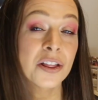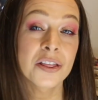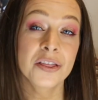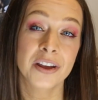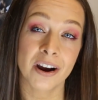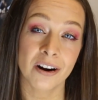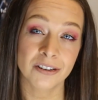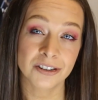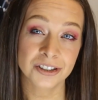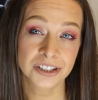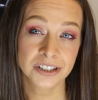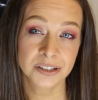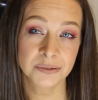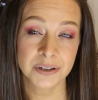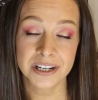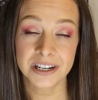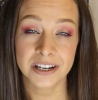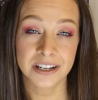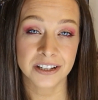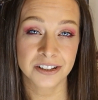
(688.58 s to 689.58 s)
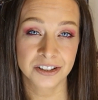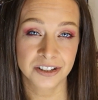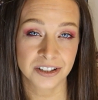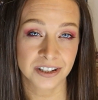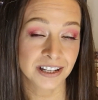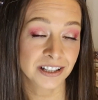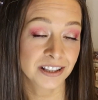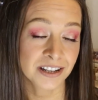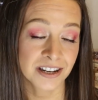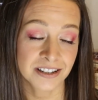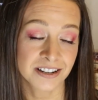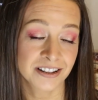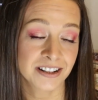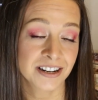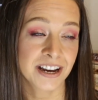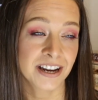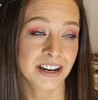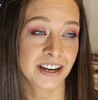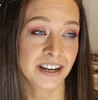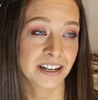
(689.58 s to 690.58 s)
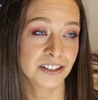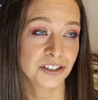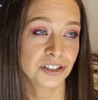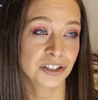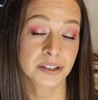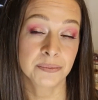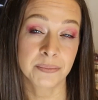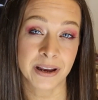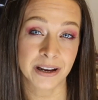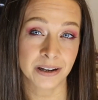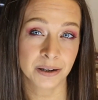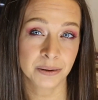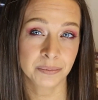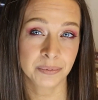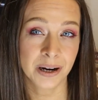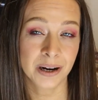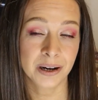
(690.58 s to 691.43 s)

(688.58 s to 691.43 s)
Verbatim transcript: they are just, it is, at the end of the day, it is just makeup.